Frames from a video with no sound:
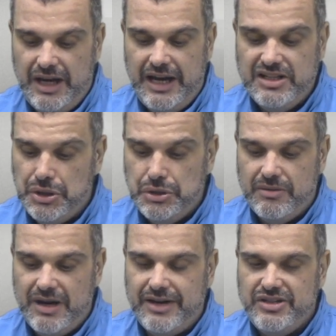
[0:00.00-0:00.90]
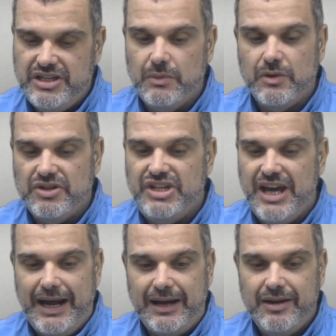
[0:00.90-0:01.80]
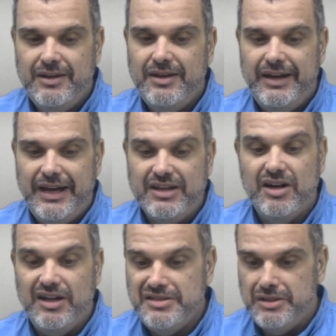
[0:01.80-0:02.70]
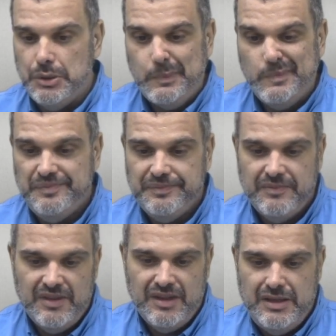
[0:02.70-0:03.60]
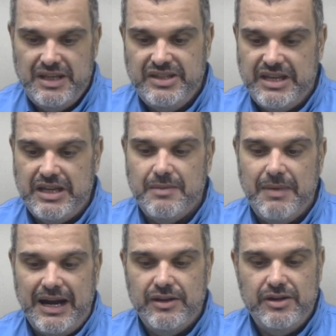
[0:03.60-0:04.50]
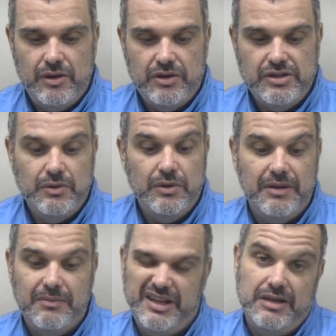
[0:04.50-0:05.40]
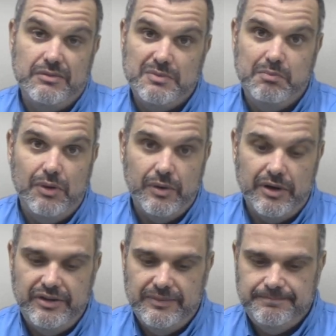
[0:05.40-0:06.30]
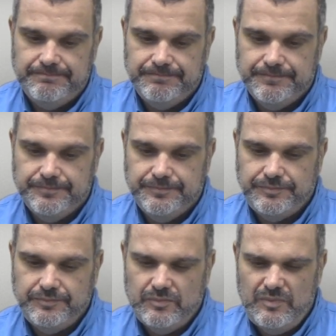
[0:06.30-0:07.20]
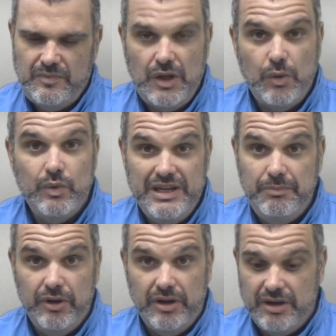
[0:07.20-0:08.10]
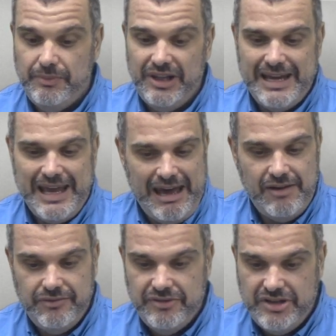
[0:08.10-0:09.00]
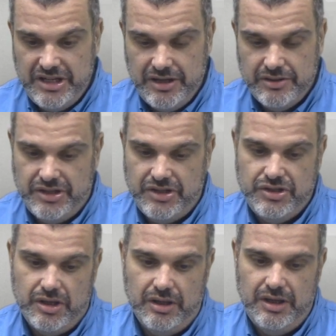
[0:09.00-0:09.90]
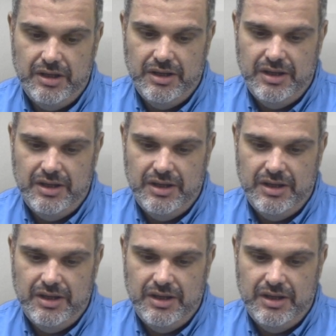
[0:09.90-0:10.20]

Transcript: I turned around to see where Jack had gone to. He'd stayed in the back of the auditorium like he was bored. We put on a play every year, said Charlotte.